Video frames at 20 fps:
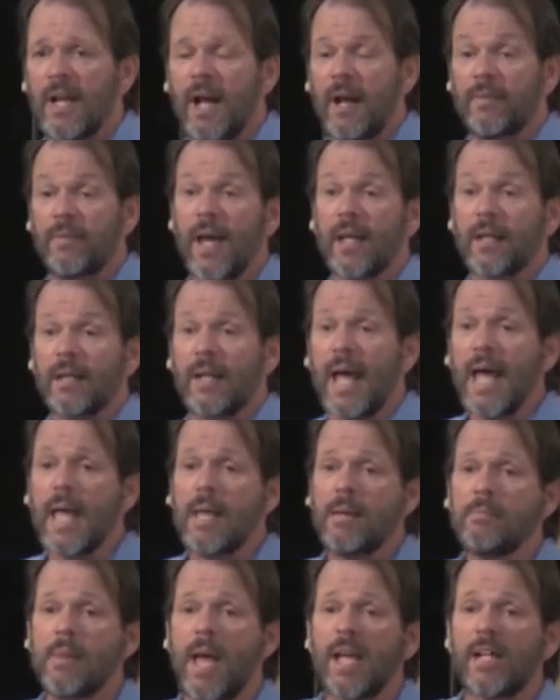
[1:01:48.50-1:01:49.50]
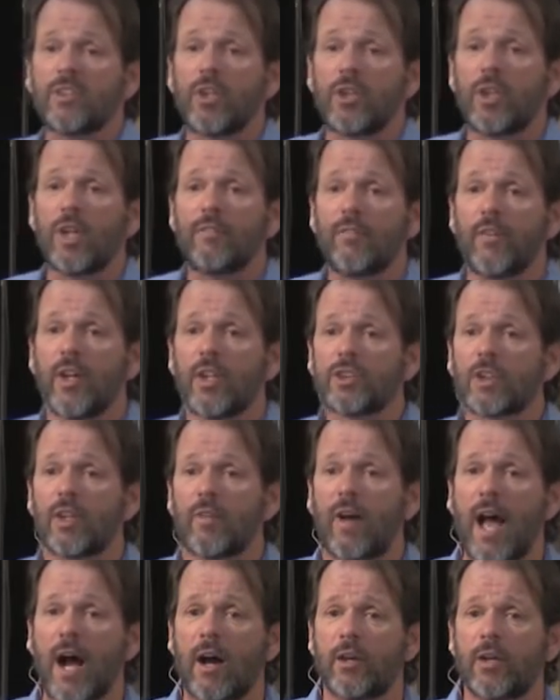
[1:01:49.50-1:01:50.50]
And that name makes the difference of
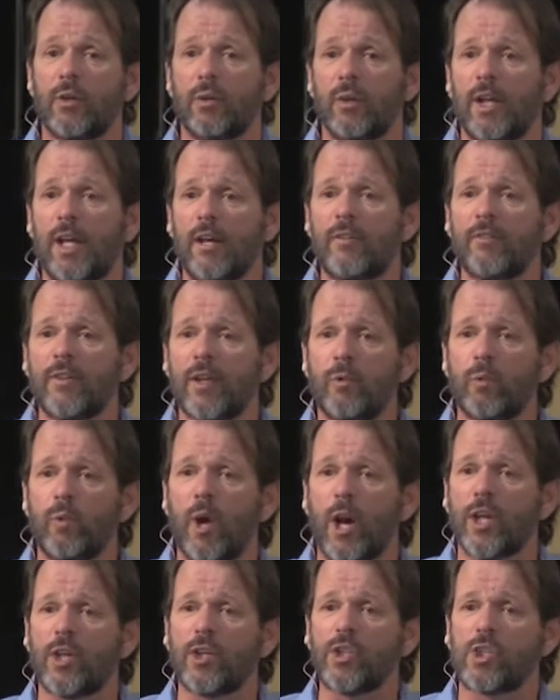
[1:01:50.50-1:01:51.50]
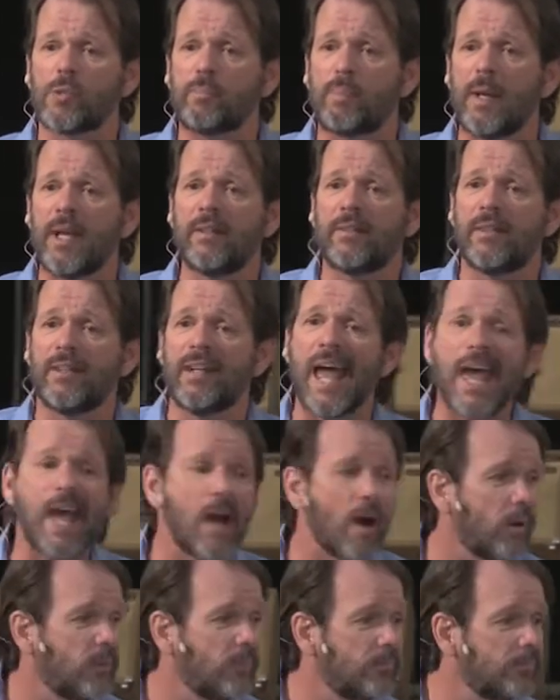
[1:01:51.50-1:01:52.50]
how you live and where you spend the
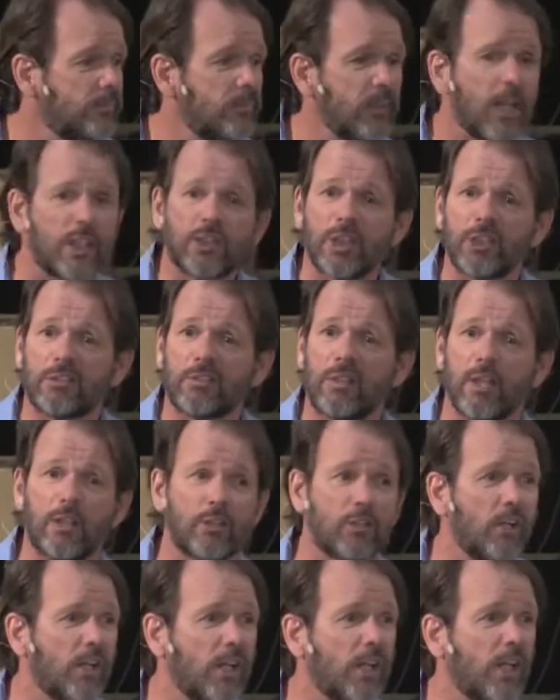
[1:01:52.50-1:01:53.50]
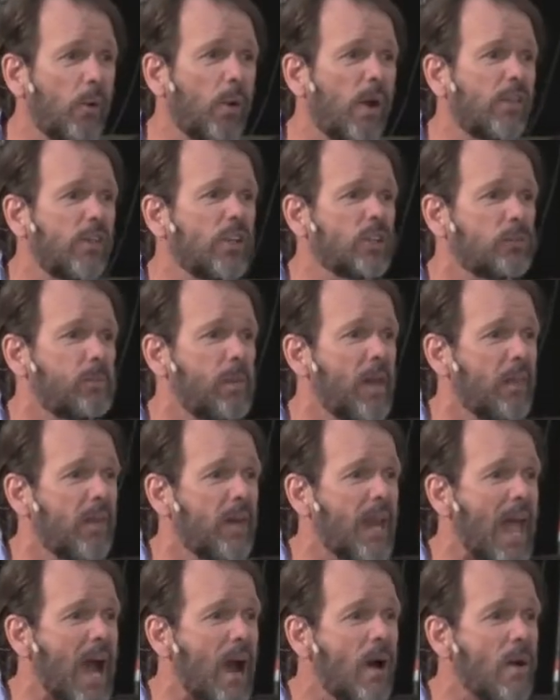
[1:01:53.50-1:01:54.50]
now. Not just the eternity, whether you spend the
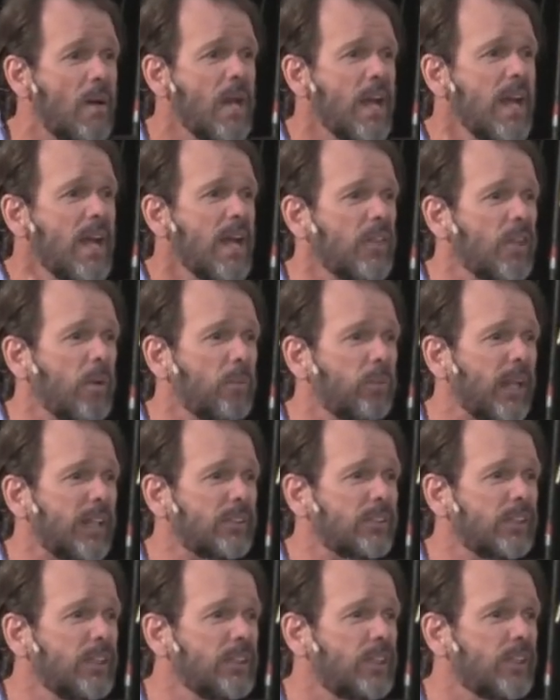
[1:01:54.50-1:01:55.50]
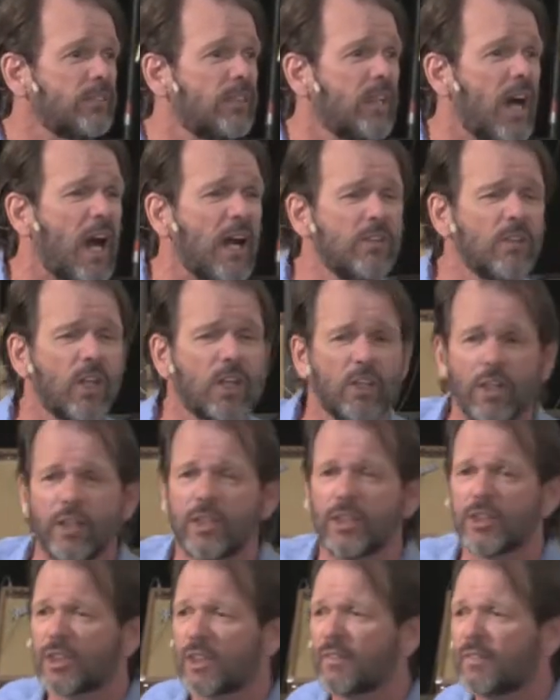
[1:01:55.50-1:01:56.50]
now in the blessings of God and the
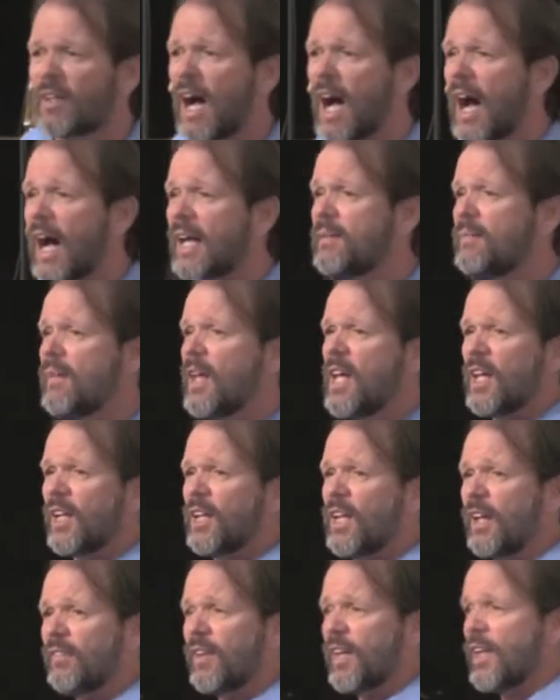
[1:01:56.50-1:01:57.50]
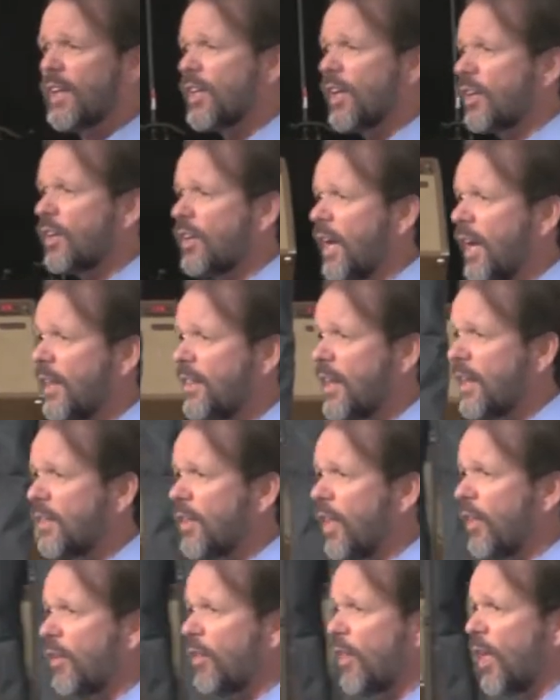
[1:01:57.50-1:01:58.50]
goodness of God, living in the, in, in
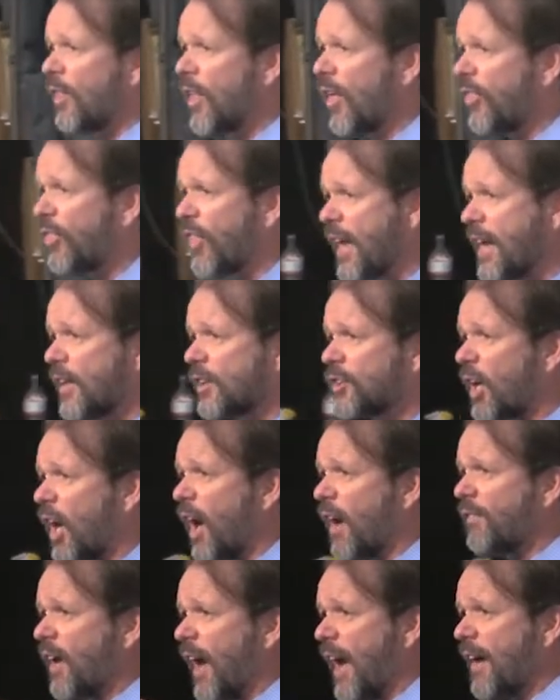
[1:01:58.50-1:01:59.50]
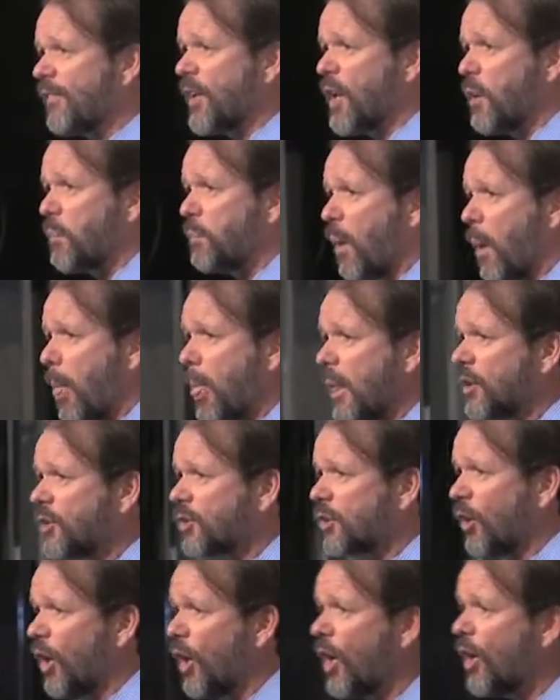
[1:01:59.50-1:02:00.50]
the, in the things of heaven upon
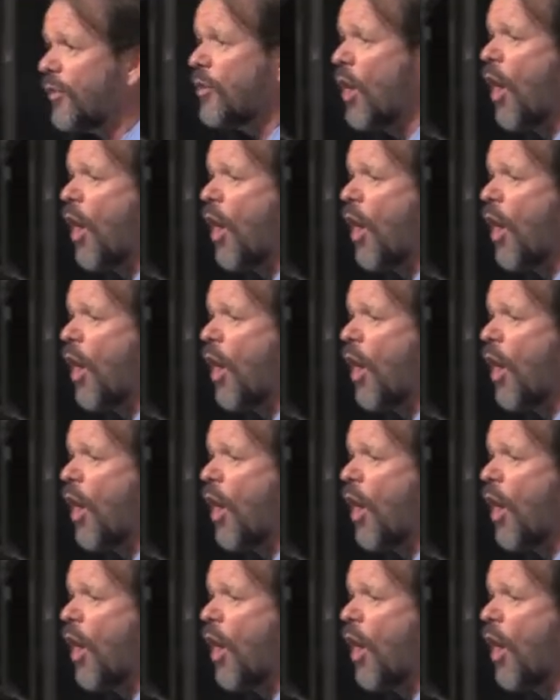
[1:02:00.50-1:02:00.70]
this earth,